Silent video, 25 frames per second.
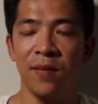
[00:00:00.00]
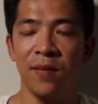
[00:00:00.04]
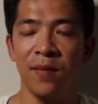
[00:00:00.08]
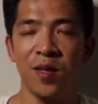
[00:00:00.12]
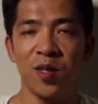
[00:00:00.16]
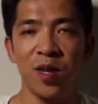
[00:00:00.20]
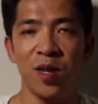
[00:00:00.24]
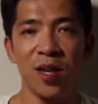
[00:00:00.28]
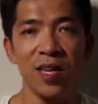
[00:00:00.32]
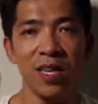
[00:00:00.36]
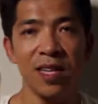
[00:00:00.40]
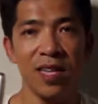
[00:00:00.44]
I'm
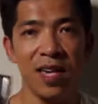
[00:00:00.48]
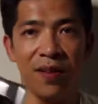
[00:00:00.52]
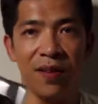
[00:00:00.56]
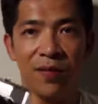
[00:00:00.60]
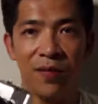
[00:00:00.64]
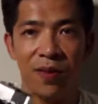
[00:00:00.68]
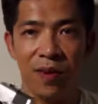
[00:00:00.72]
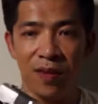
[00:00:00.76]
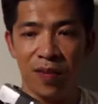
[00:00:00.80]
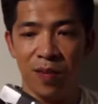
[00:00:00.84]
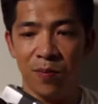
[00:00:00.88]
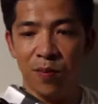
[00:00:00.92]
trying to get it
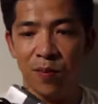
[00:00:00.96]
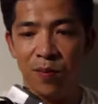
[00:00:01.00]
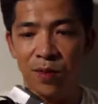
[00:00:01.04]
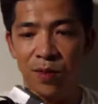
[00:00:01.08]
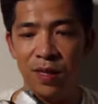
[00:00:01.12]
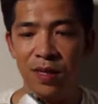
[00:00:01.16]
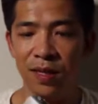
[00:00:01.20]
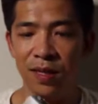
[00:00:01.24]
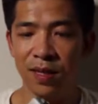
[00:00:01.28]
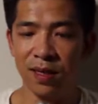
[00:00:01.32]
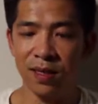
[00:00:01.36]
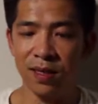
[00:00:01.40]
for a couple
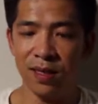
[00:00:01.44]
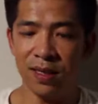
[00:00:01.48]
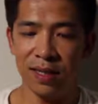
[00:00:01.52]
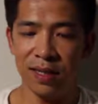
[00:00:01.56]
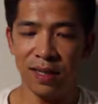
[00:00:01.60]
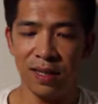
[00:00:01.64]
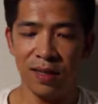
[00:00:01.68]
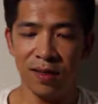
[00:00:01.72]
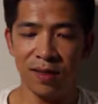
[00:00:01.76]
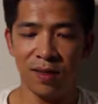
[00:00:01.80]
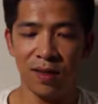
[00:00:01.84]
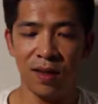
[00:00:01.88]
years,
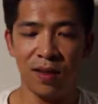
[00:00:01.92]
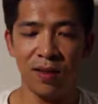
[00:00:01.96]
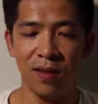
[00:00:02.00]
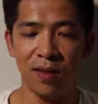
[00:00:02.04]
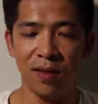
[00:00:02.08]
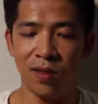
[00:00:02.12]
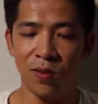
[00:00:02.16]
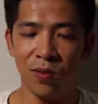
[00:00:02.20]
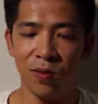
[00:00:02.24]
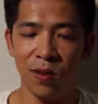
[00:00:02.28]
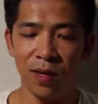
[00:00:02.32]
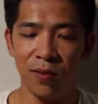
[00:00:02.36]
and I'll tell the
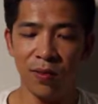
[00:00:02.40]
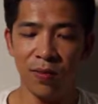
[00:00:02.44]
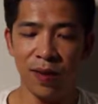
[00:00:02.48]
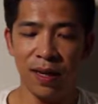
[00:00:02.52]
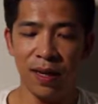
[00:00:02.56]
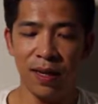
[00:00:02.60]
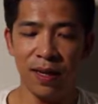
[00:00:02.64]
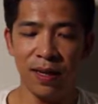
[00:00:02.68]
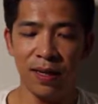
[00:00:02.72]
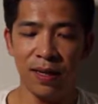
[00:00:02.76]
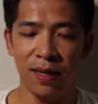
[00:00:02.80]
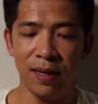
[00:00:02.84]
story
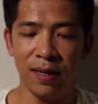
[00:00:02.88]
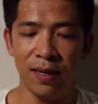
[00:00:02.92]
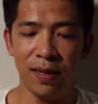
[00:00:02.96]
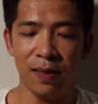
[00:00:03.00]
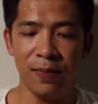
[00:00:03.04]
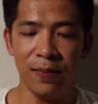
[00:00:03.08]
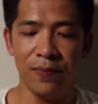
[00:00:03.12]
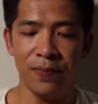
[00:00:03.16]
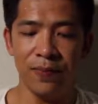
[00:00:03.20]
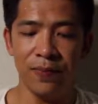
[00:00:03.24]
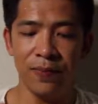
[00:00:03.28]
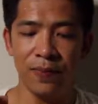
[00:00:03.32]
about it.
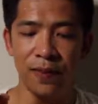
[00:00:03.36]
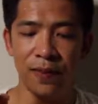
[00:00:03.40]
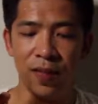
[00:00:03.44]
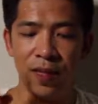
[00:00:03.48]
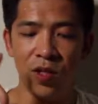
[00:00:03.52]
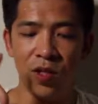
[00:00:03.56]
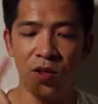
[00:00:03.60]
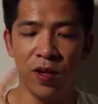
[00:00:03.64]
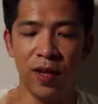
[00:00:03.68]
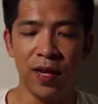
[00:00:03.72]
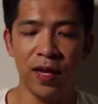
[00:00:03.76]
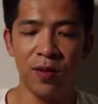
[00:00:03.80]
Um, I
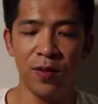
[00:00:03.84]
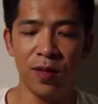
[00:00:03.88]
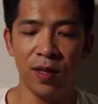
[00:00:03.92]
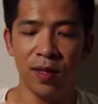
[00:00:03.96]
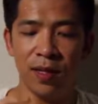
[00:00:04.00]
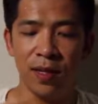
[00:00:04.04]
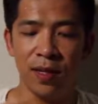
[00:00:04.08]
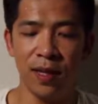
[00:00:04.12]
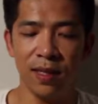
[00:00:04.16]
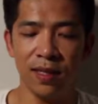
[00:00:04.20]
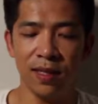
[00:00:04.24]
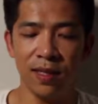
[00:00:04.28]
traded with a
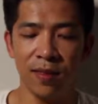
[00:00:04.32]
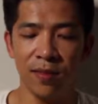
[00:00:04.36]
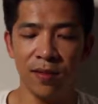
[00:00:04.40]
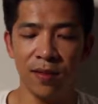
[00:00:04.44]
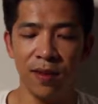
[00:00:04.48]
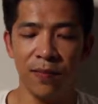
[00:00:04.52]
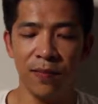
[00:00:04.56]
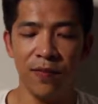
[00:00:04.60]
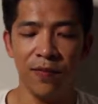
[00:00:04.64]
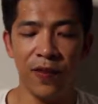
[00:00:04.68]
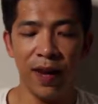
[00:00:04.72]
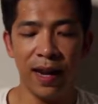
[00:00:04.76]
custom
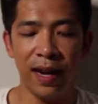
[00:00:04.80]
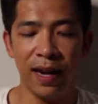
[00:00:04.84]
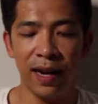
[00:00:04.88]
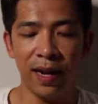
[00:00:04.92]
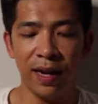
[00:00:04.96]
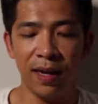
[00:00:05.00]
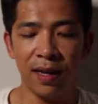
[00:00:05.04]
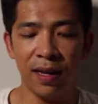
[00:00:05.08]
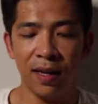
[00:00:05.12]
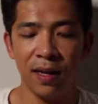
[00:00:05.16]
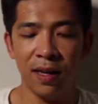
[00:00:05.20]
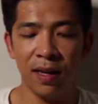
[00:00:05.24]
a
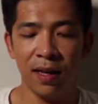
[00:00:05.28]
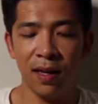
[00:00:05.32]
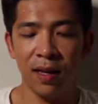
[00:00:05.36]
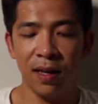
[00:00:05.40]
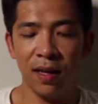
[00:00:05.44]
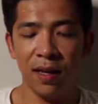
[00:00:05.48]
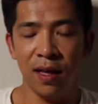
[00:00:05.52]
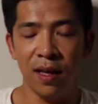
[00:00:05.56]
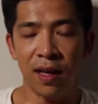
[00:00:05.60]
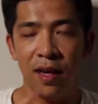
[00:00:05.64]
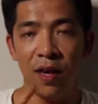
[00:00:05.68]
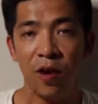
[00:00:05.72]
fan,
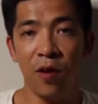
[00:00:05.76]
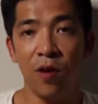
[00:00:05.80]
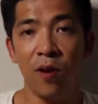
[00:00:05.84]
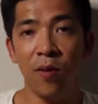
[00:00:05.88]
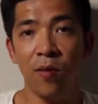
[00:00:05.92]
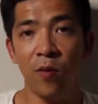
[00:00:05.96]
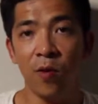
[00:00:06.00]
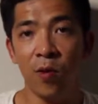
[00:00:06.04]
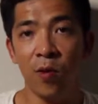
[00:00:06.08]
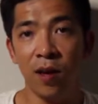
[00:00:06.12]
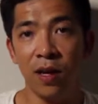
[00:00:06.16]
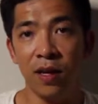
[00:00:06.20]
an
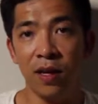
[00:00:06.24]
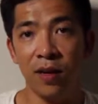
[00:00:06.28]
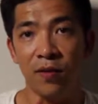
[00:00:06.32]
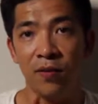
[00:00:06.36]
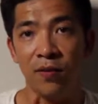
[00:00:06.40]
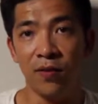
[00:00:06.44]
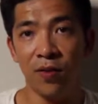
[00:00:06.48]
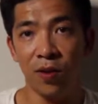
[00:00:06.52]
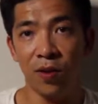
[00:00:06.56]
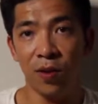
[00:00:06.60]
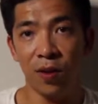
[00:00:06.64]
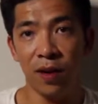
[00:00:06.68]
OM1 in
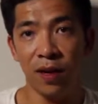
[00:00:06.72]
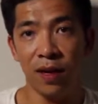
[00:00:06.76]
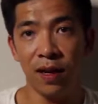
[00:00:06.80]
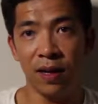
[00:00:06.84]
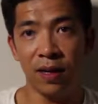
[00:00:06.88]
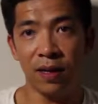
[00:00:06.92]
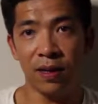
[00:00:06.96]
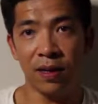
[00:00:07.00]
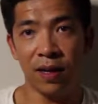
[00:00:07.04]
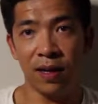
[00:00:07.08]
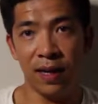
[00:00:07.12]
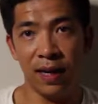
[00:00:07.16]

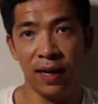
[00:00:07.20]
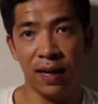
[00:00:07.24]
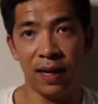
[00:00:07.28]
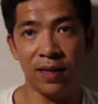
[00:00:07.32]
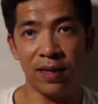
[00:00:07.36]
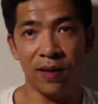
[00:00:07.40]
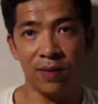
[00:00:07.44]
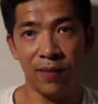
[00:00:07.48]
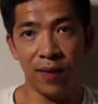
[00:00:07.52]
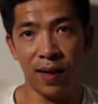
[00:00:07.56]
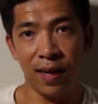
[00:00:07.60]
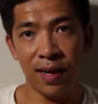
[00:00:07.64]
Florida. I
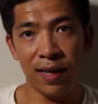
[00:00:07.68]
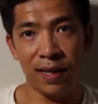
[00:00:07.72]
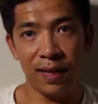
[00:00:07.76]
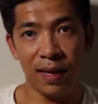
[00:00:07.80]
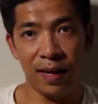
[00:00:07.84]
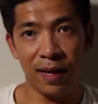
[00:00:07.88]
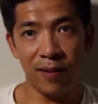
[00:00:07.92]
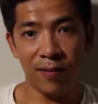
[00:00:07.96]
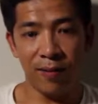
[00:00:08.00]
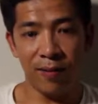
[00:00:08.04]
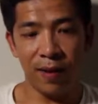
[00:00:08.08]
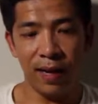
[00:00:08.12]
got the body
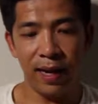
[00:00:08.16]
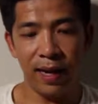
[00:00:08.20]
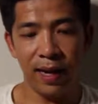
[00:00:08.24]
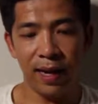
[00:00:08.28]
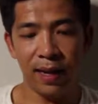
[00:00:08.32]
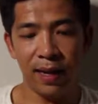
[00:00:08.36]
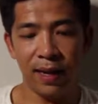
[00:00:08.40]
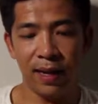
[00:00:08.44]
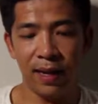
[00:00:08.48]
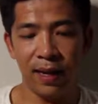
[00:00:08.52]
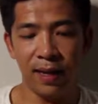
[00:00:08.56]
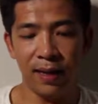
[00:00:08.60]
that way,
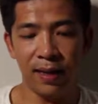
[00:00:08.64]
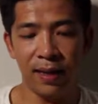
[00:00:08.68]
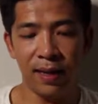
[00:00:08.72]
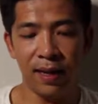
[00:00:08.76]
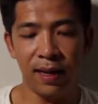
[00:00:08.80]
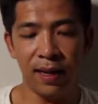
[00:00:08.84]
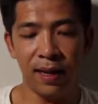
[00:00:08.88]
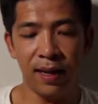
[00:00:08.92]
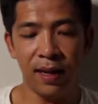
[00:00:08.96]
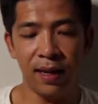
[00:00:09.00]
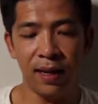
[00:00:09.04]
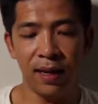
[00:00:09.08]
and
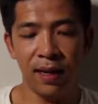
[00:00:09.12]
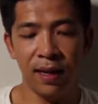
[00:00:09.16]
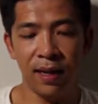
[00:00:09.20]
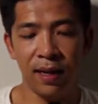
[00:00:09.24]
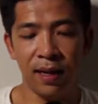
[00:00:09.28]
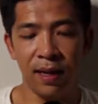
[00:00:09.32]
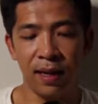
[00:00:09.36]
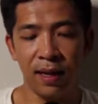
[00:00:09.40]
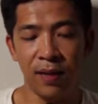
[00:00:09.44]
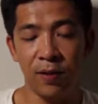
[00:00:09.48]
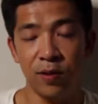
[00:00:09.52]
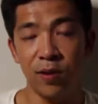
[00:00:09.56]
then
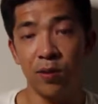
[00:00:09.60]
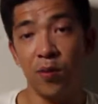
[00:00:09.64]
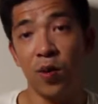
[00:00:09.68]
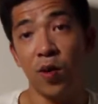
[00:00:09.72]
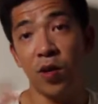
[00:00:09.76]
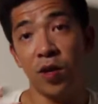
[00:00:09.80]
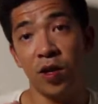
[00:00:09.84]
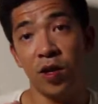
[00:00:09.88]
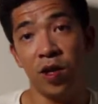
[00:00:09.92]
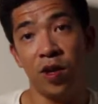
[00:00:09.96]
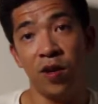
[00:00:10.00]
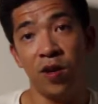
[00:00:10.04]
it was a
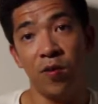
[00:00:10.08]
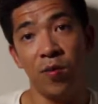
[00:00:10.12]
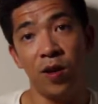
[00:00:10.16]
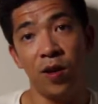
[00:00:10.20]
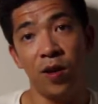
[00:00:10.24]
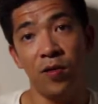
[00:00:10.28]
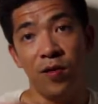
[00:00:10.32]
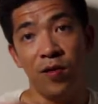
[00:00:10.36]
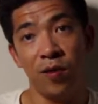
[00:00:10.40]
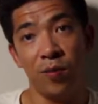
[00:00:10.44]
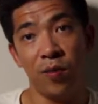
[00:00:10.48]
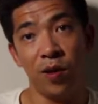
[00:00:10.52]
broken
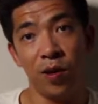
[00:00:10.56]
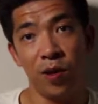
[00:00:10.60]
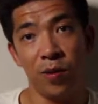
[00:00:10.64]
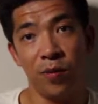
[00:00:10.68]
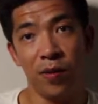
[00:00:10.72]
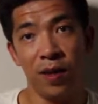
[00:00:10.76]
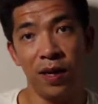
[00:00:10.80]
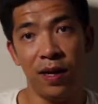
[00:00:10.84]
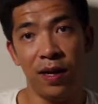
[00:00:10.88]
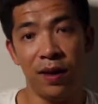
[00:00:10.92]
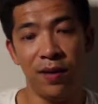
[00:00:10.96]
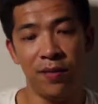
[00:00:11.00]
OM1 for a broken
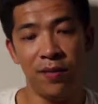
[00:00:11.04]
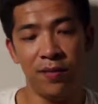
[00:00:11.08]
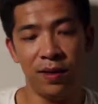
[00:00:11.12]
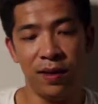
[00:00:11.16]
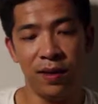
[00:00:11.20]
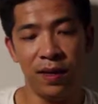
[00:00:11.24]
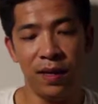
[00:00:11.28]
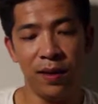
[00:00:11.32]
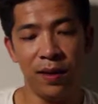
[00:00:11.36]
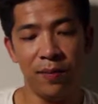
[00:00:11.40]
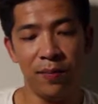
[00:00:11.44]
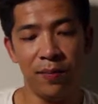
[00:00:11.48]
Pen F, and
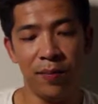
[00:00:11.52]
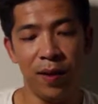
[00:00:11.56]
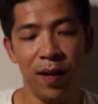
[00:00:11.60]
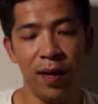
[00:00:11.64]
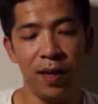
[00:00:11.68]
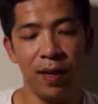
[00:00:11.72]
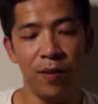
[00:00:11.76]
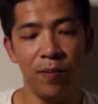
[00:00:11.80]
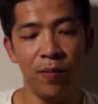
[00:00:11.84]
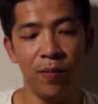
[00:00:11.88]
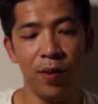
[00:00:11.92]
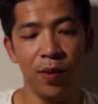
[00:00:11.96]
then I
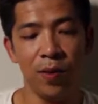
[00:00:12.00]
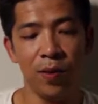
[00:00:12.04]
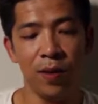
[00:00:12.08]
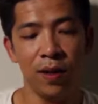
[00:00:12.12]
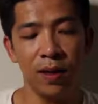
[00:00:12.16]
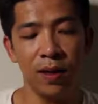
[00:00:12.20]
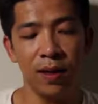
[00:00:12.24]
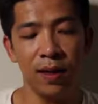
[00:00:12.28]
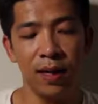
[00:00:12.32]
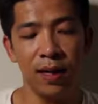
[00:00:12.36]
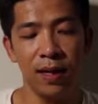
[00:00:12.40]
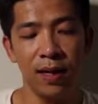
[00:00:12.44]
bought a
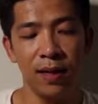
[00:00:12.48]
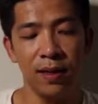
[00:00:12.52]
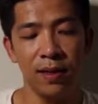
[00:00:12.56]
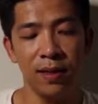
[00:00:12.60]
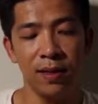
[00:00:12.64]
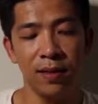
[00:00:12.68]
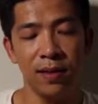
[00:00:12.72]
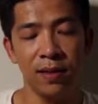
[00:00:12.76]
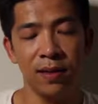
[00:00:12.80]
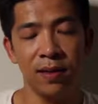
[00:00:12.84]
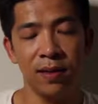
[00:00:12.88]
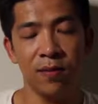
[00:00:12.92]
broken
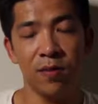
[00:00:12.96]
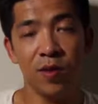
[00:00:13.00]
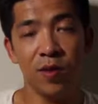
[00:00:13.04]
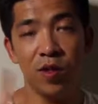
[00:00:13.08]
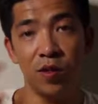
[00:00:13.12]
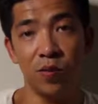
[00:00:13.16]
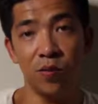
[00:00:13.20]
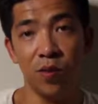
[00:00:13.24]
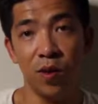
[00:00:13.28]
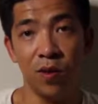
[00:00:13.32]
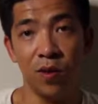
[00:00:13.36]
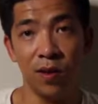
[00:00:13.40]
lens,
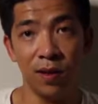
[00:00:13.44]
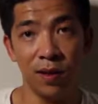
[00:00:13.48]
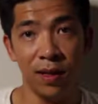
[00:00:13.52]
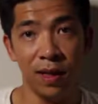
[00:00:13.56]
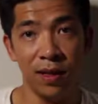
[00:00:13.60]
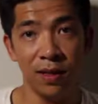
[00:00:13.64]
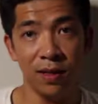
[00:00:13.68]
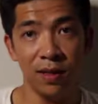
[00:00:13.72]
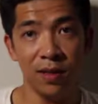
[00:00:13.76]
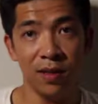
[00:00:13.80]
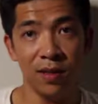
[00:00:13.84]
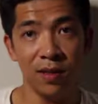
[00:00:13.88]
two broken
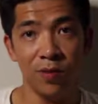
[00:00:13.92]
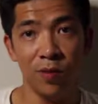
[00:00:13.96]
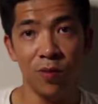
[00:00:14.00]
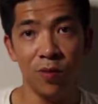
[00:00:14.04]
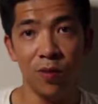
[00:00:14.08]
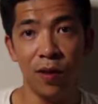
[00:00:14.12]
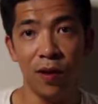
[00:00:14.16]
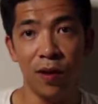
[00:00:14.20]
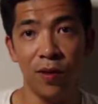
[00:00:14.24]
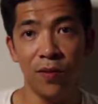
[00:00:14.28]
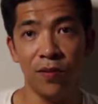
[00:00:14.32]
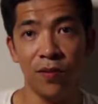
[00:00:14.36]
lenses,
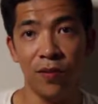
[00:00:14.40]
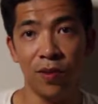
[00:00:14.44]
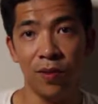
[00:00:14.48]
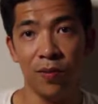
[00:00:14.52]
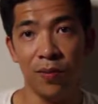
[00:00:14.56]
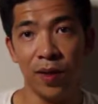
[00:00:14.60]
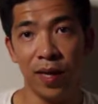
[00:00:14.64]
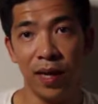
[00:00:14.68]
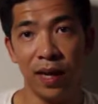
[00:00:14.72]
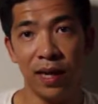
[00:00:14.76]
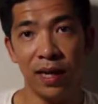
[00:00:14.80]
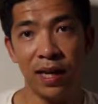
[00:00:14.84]
one
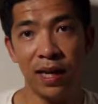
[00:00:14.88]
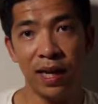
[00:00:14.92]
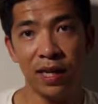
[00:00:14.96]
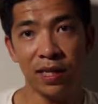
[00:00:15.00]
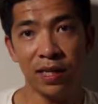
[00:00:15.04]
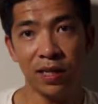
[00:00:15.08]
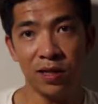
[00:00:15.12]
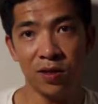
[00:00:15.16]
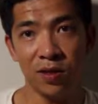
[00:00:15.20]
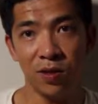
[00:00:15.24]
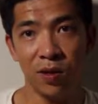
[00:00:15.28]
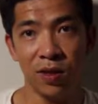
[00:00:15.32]
from
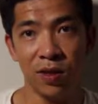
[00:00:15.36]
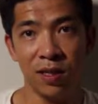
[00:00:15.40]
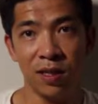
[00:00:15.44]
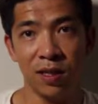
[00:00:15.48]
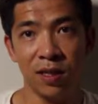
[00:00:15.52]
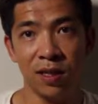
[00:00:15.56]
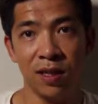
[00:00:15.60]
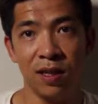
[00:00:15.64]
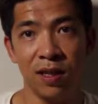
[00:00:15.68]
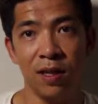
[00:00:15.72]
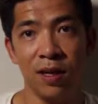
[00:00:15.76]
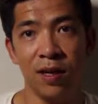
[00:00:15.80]
KEH in
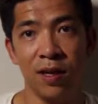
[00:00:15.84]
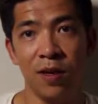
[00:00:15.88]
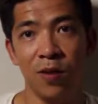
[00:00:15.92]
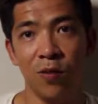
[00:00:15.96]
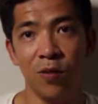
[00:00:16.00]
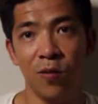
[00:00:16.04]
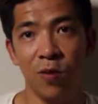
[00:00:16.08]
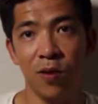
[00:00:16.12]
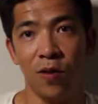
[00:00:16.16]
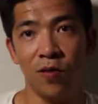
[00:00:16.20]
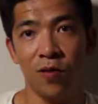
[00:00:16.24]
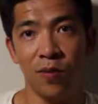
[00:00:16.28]
Georgia,
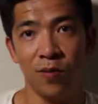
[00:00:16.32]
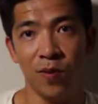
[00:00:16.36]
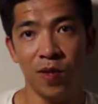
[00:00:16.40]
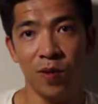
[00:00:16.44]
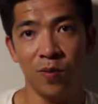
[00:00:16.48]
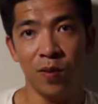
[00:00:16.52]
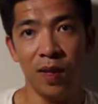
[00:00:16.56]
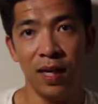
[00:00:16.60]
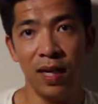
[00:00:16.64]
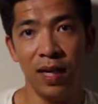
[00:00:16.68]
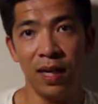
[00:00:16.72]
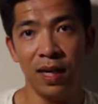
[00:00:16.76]
one from
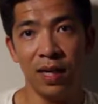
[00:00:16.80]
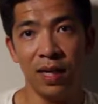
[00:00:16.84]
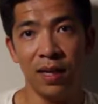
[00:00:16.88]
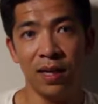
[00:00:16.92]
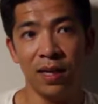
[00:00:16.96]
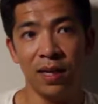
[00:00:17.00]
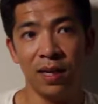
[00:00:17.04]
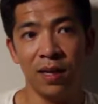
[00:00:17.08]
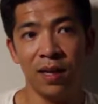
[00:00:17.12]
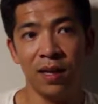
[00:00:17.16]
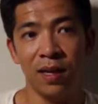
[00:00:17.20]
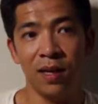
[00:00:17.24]
Japan
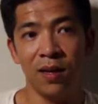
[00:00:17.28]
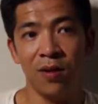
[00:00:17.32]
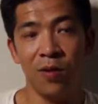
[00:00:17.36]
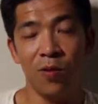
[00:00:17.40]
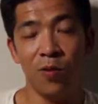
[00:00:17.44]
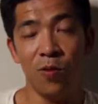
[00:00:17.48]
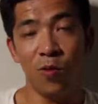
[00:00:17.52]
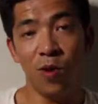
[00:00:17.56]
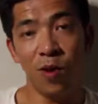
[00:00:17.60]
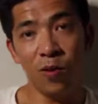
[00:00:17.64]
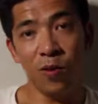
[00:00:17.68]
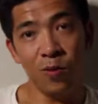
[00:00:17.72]

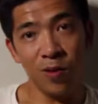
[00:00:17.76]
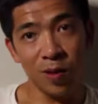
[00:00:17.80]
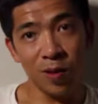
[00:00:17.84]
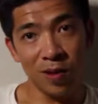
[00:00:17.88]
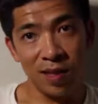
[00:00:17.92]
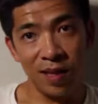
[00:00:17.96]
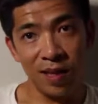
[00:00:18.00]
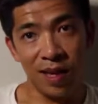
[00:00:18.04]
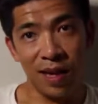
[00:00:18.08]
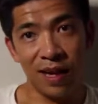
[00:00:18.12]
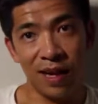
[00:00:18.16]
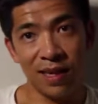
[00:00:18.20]
one was
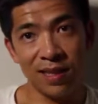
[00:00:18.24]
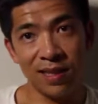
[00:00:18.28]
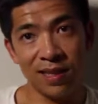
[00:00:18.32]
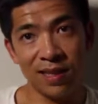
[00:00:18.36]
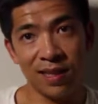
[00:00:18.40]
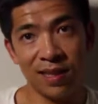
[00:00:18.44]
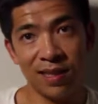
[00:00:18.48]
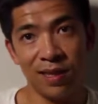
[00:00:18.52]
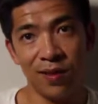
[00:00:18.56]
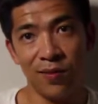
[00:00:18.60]
lost.